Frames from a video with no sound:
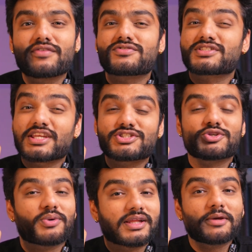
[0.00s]
if
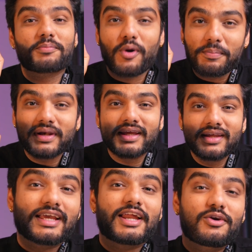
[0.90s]
stitched together properly,
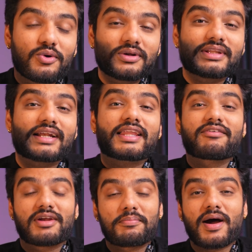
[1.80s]
they can look that they
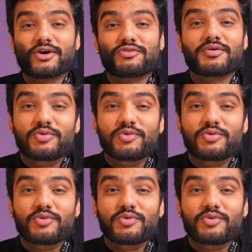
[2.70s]
were a part of a